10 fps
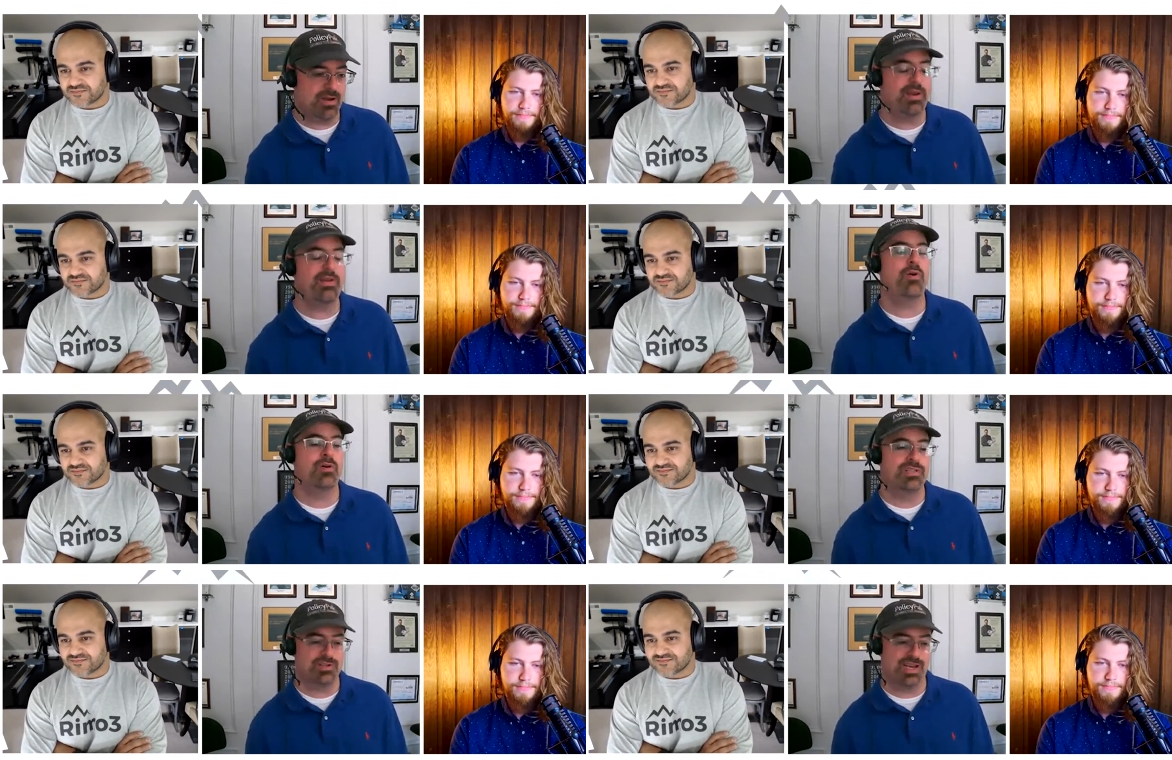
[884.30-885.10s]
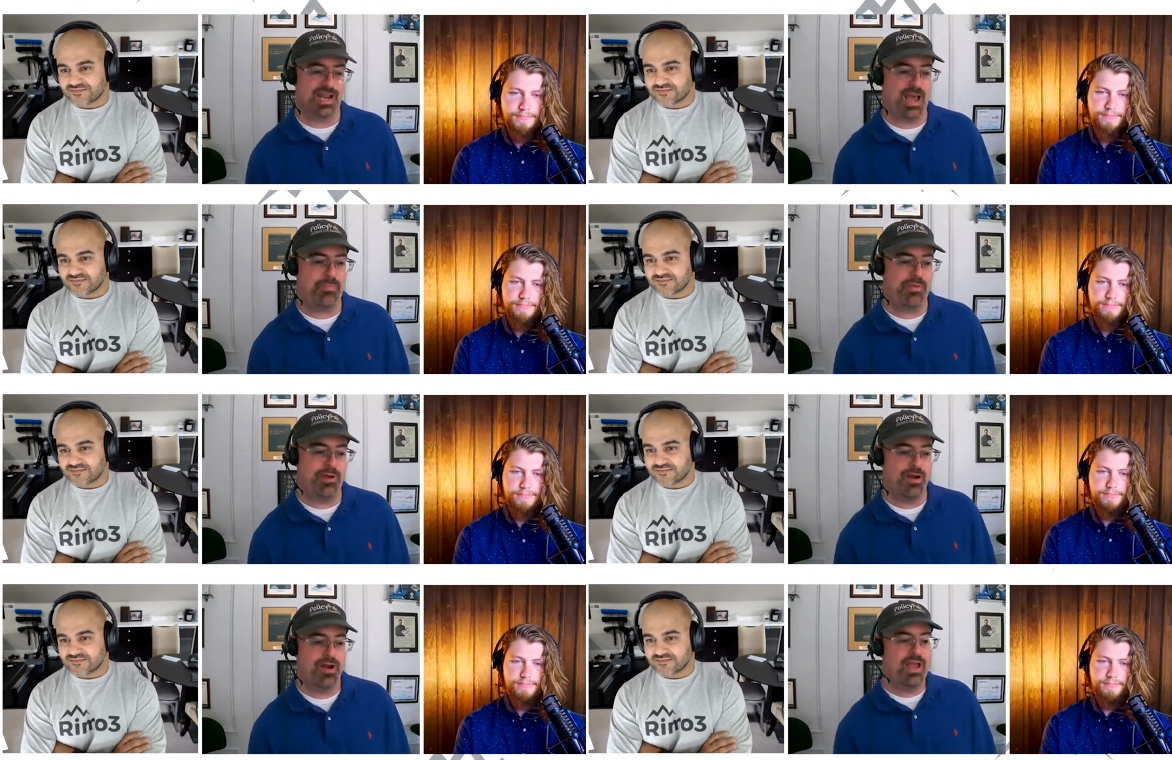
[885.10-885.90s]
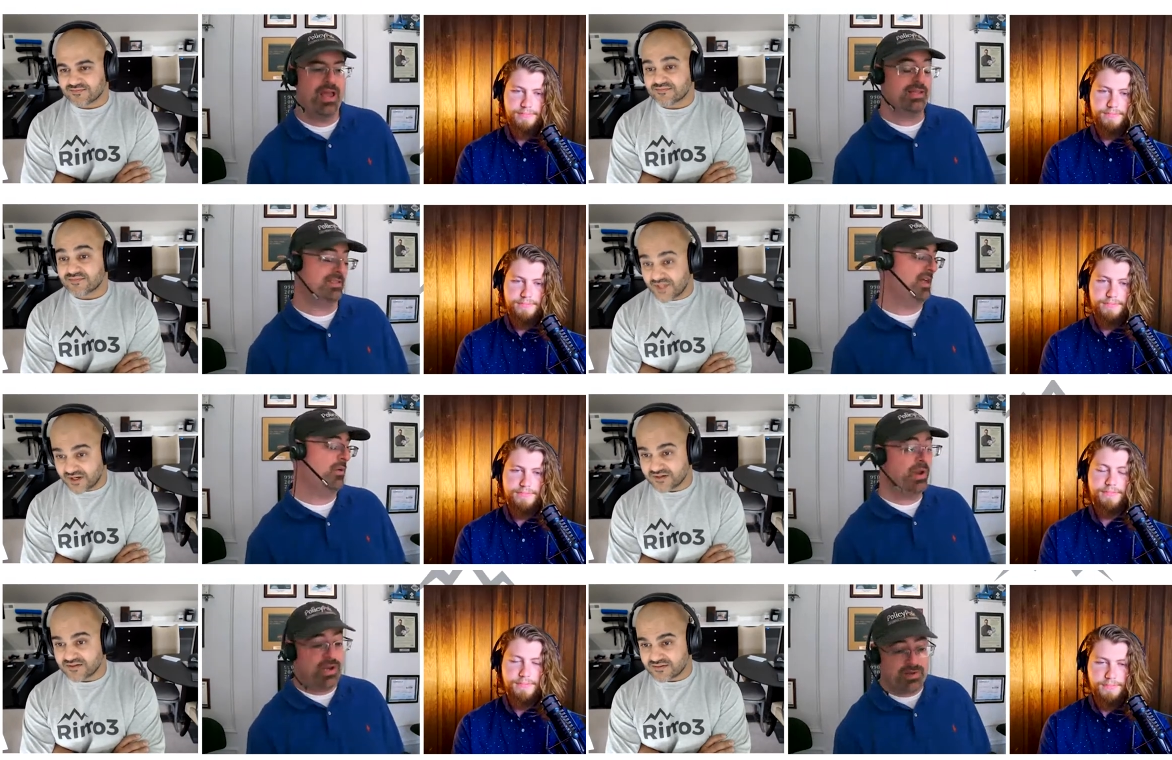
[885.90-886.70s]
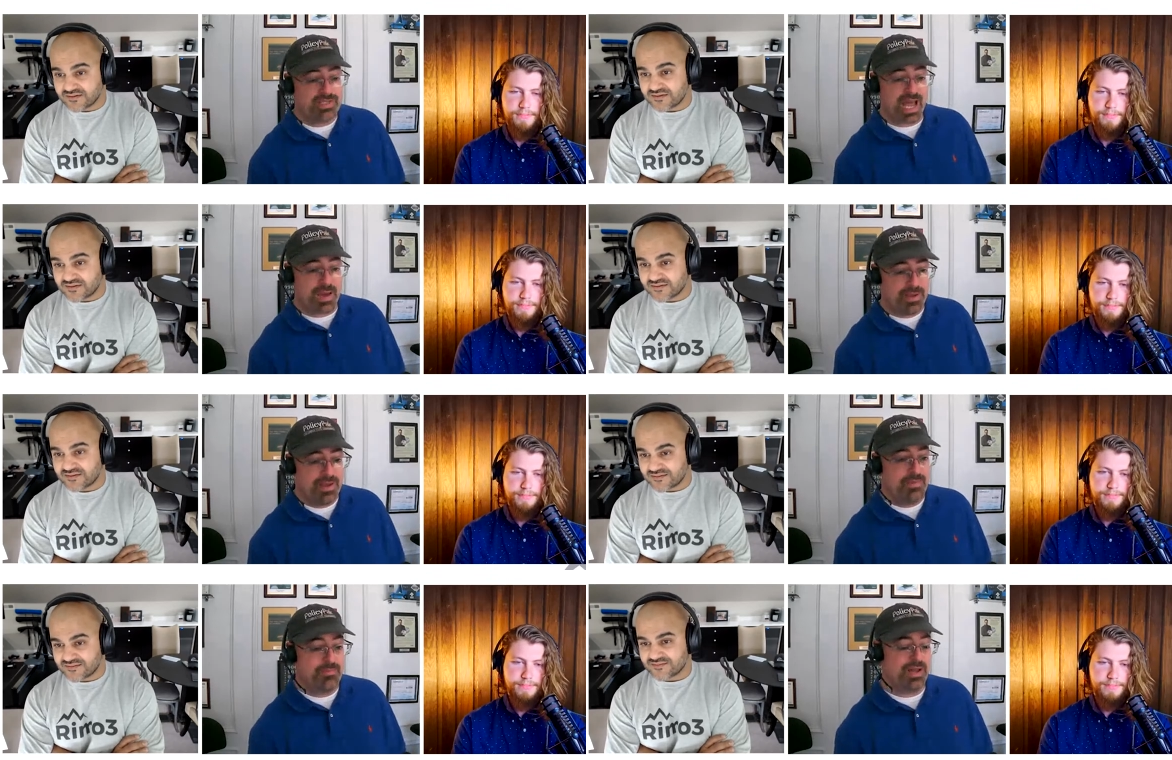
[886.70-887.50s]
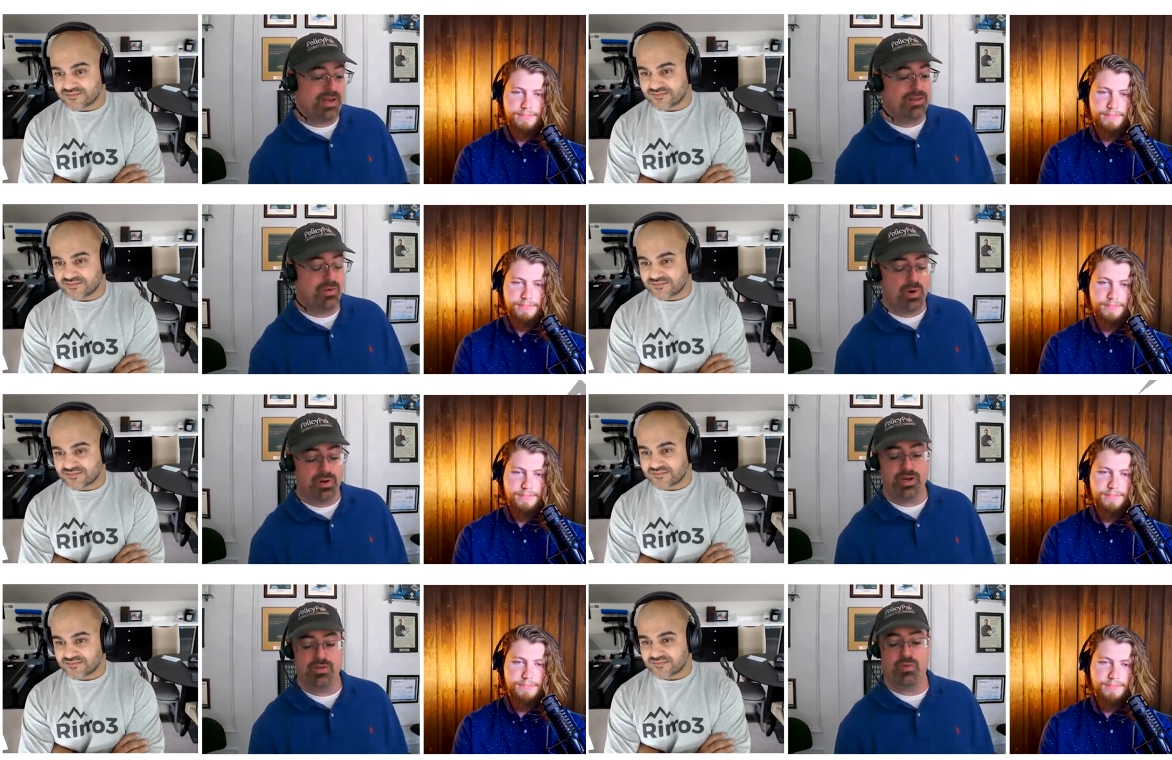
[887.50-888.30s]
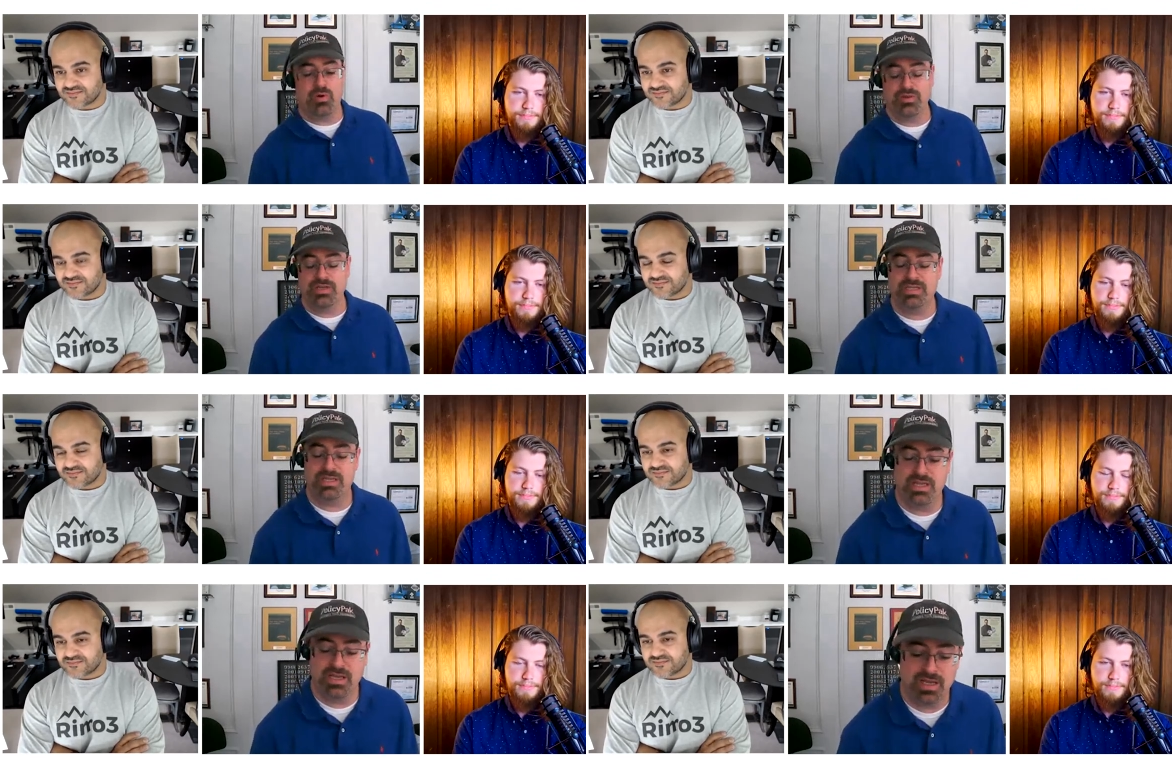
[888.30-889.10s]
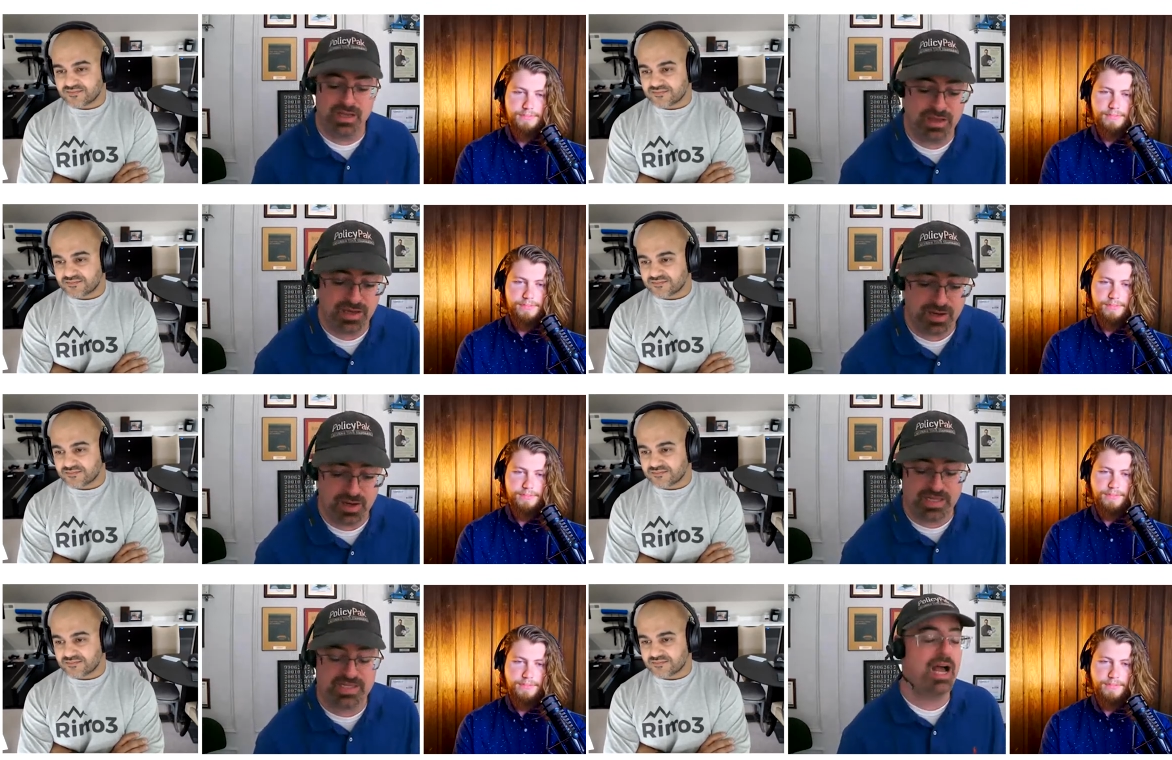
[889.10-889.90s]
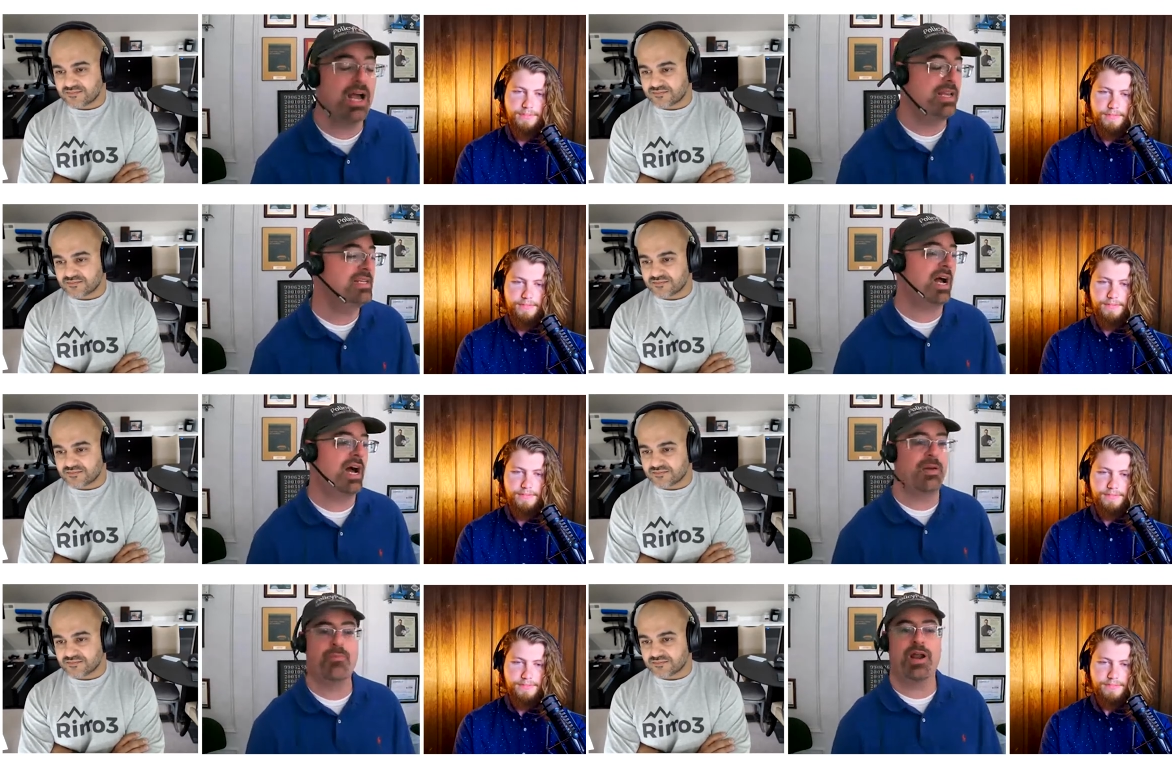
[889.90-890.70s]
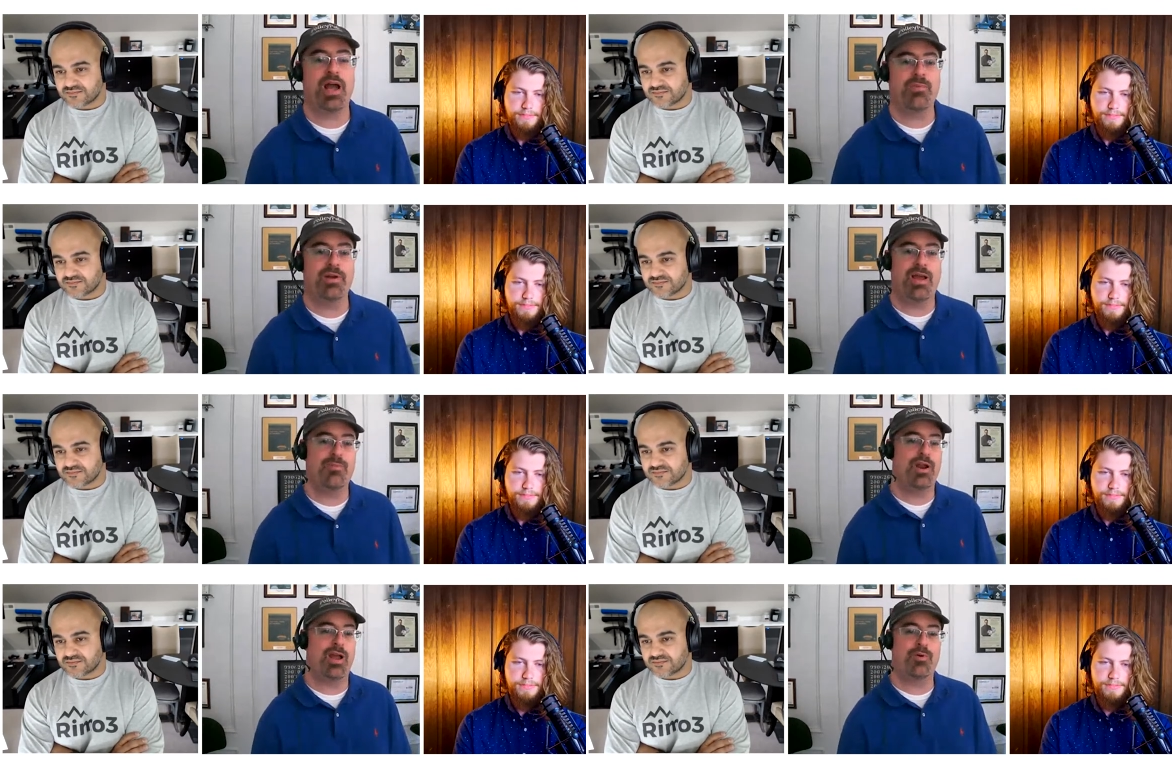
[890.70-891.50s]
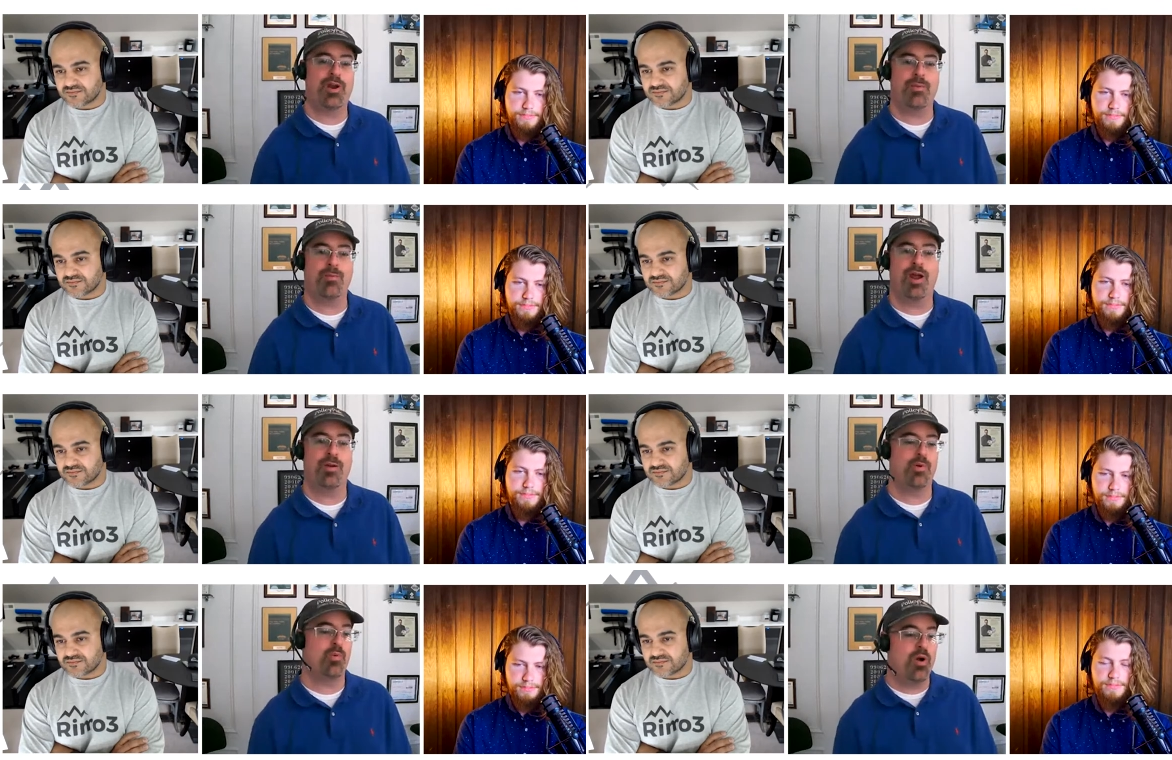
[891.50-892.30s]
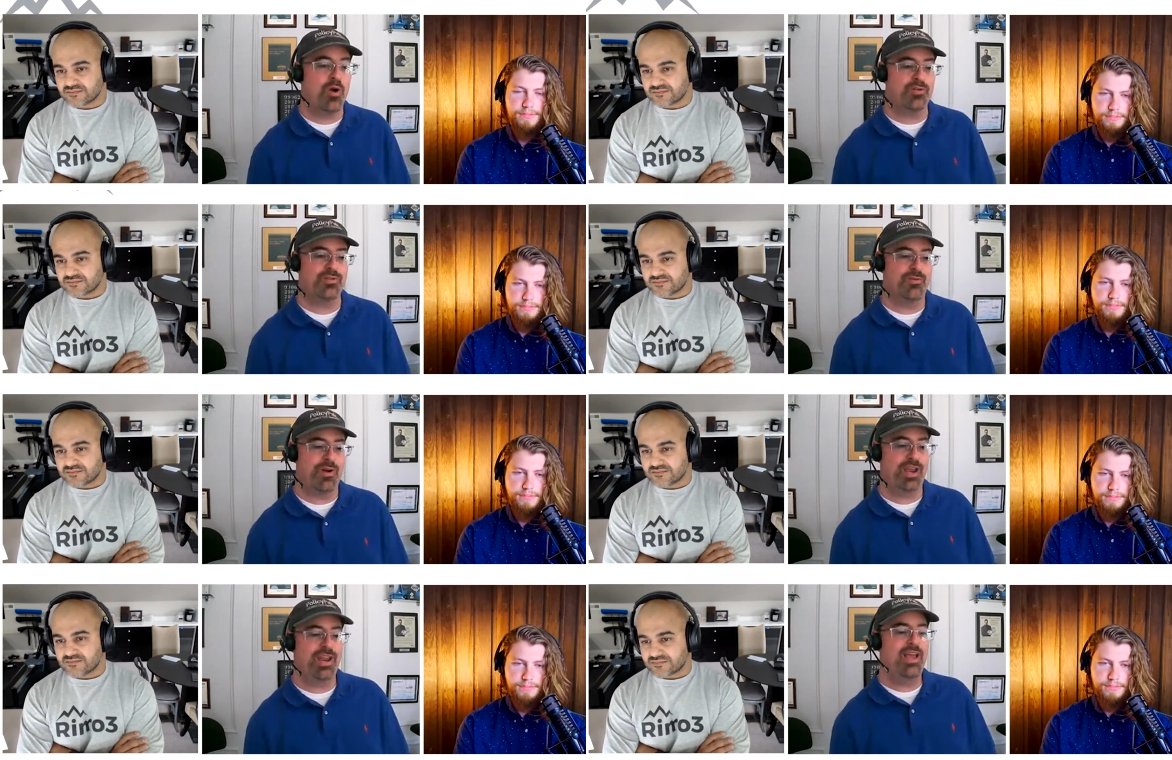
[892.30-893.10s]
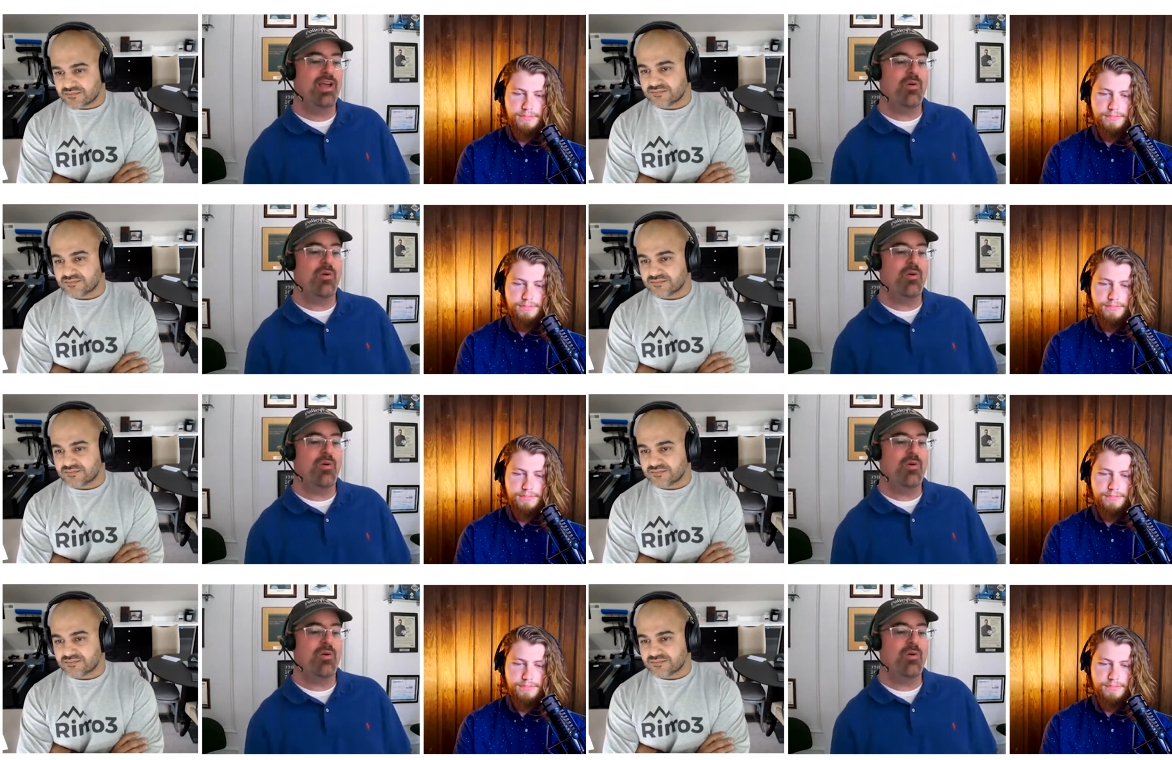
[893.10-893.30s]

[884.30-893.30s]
Speaker 1: there, but of course, there's an app there. It's not yeah. a Windows app but the world, you know, the world is uh, uh it's a it is a hybrid, hybrid, hybrid, hybrid, hybrid, hybrid world, right?